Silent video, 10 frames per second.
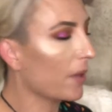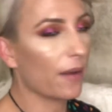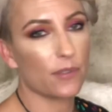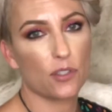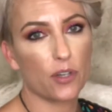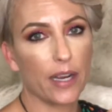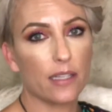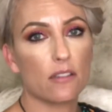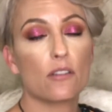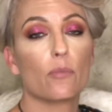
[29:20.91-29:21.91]
when I was
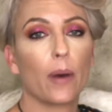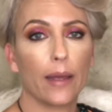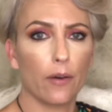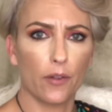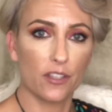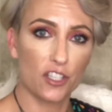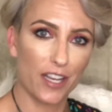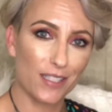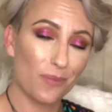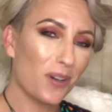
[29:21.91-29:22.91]
trying to buy all the
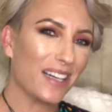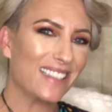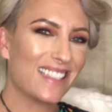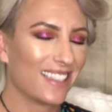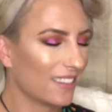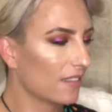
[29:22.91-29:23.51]
shades at once,